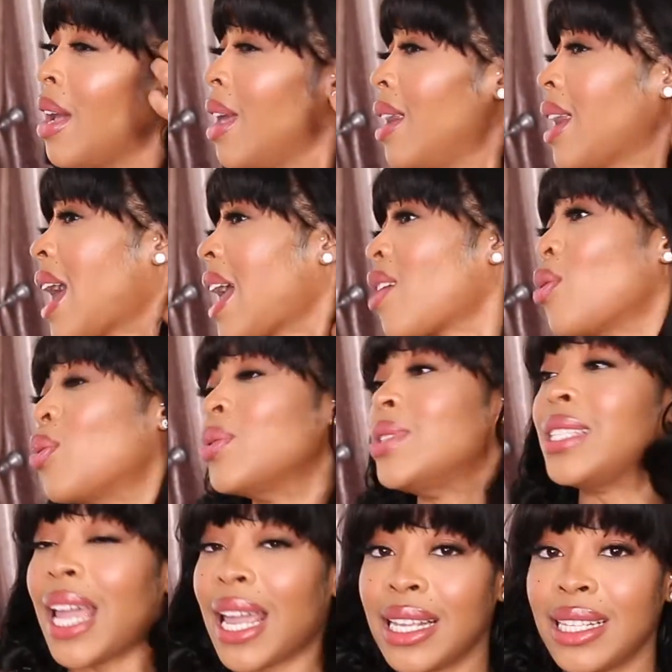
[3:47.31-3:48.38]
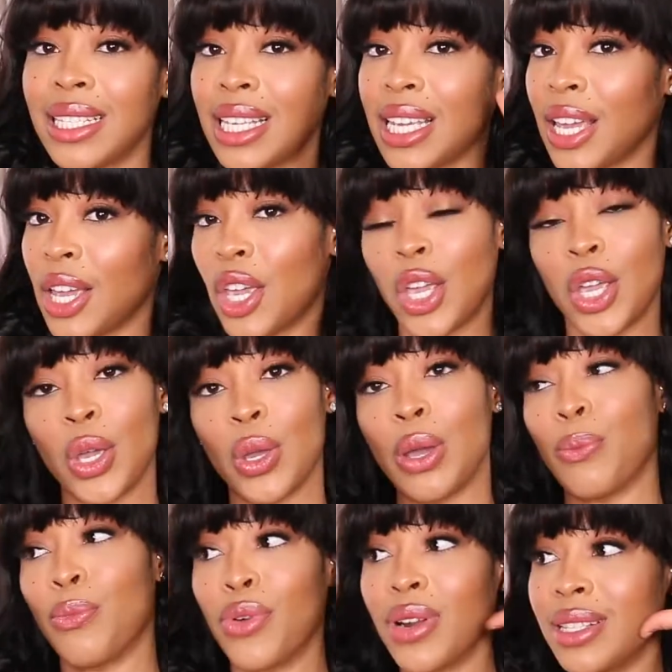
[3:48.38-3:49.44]
like all dainty and cute
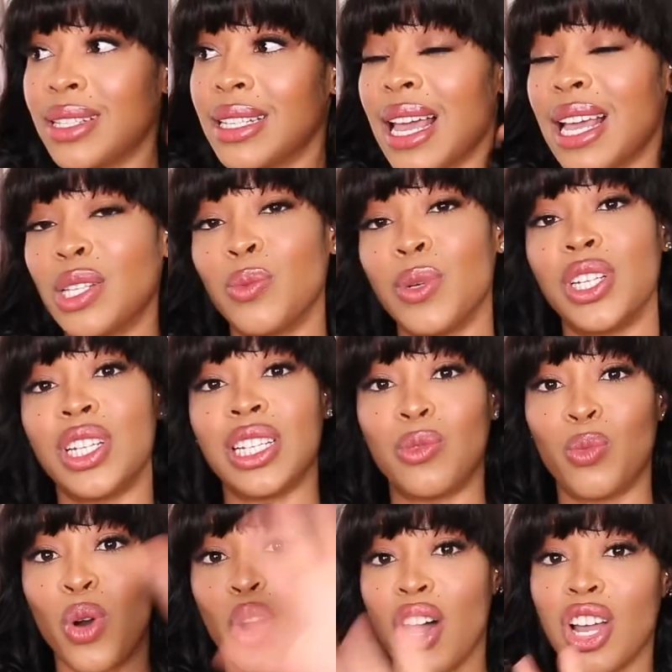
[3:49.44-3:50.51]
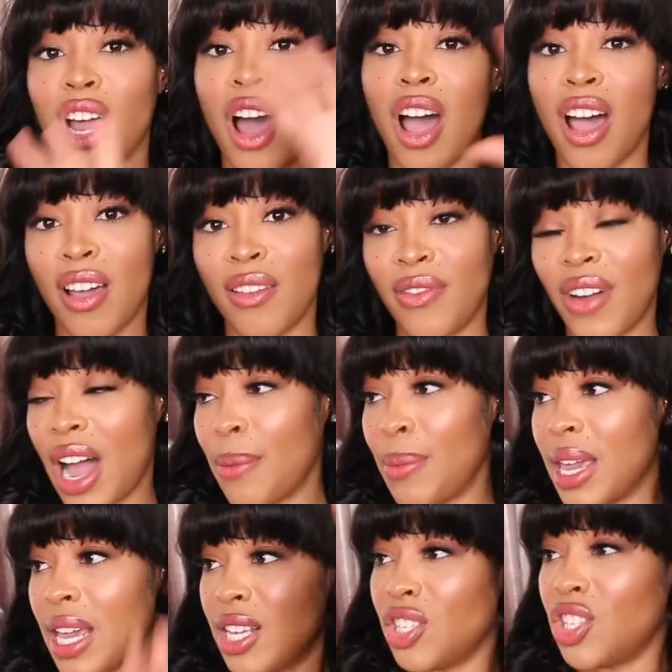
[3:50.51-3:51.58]
and princess, which is what her vibe
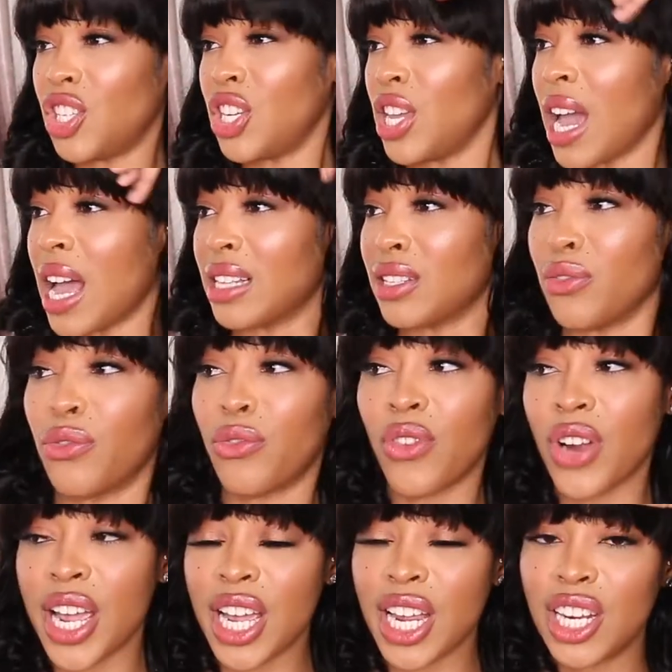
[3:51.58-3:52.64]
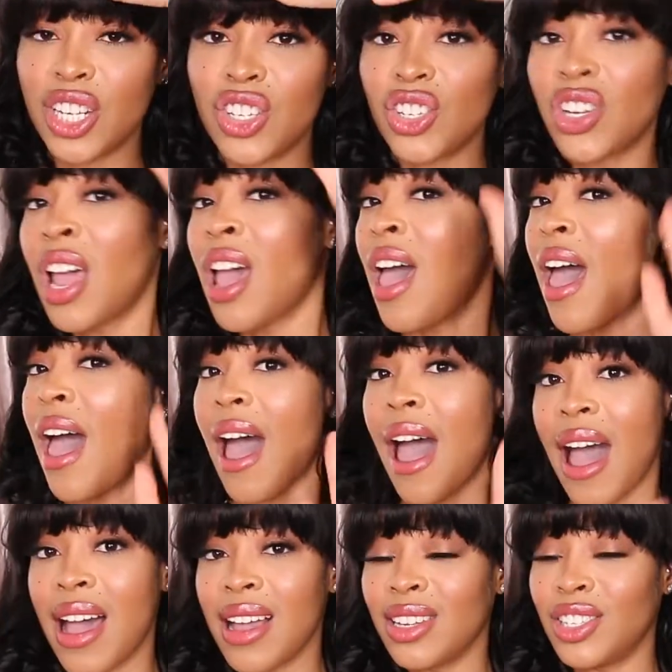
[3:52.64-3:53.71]
is. She has a fringe
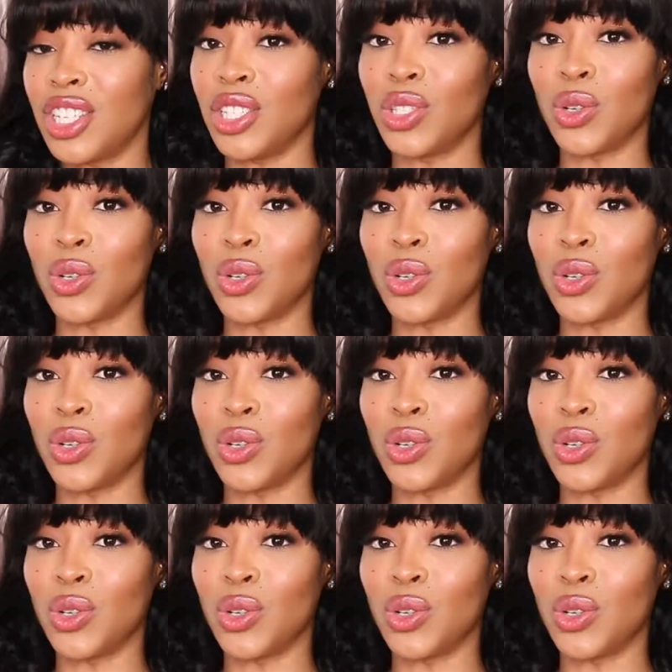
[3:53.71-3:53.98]
and she's